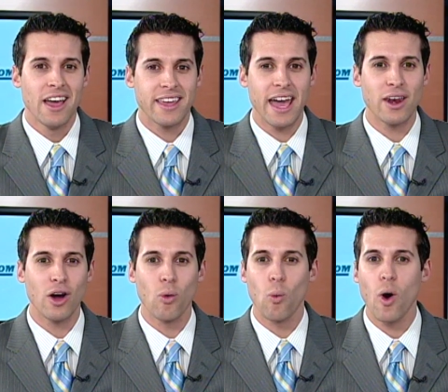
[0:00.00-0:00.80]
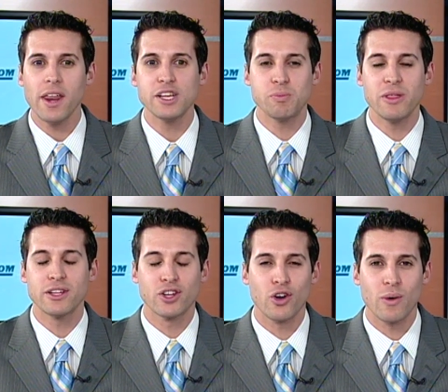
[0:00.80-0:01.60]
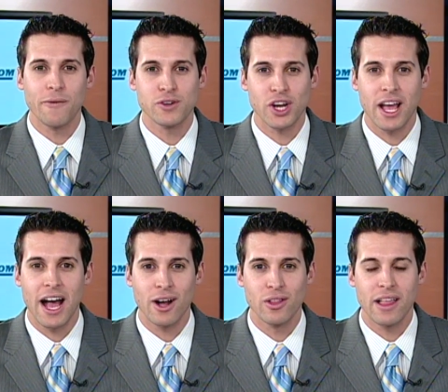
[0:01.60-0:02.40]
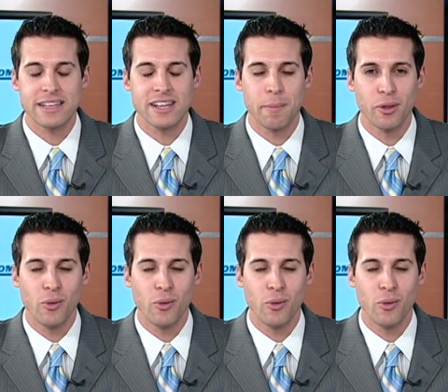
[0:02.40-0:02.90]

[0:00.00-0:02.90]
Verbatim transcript: Ken, uh, what has been the turnaround for Chicago the last couple of